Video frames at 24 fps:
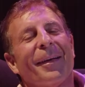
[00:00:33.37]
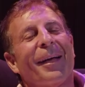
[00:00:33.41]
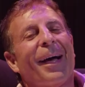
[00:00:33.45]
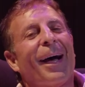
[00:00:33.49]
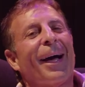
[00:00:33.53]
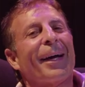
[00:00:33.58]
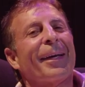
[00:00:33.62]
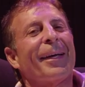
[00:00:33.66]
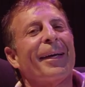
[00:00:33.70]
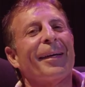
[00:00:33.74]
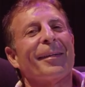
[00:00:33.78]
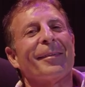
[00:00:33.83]

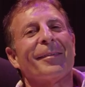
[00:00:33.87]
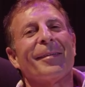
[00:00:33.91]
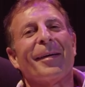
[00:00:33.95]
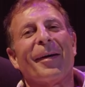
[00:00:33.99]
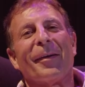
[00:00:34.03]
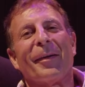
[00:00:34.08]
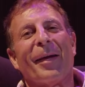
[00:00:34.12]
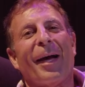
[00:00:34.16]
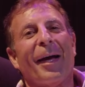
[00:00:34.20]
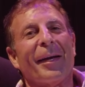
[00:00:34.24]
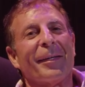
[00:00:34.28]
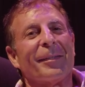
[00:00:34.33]
I can't
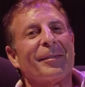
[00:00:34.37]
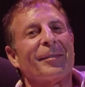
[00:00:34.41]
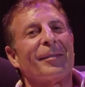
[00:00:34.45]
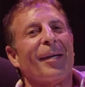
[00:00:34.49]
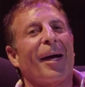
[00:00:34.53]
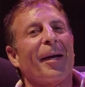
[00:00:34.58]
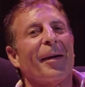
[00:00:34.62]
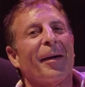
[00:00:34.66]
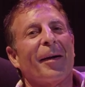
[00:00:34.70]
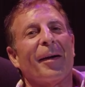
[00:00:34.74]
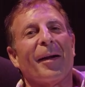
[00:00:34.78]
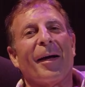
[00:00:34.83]
tell you how
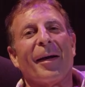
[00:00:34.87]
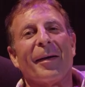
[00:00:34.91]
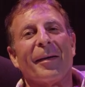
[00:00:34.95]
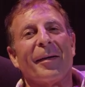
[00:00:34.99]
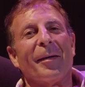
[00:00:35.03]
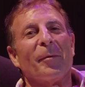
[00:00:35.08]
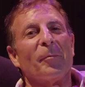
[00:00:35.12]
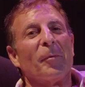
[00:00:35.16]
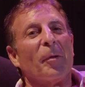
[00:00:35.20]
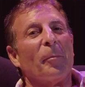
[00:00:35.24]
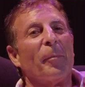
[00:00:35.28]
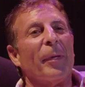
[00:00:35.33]
excited I
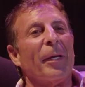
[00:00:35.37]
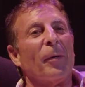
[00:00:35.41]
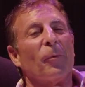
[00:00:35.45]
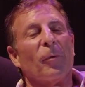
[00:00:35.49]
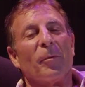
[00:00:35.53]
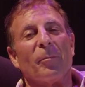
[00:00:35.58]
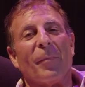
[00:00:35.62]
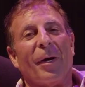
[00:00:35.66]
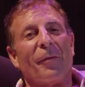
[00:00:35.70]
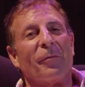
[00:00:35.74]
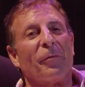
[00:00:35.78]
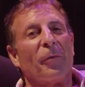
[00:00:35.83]
am to be
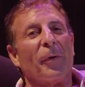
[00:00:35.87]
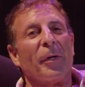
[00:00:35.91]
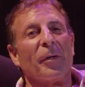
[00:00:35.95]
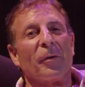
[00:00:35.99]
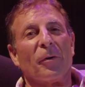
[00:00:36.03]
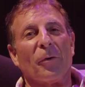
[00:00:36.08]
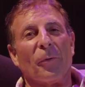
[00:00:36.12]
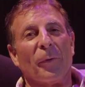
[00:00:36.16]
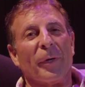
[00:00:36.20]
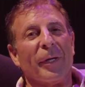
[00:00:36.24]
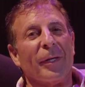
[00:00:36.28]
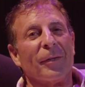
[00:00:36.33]
with my friend
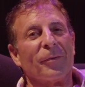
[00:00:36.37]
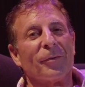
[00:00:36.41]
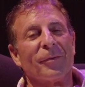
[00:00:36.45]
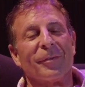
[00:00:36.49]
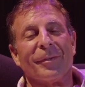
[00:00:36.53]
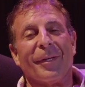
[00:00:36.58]
Chris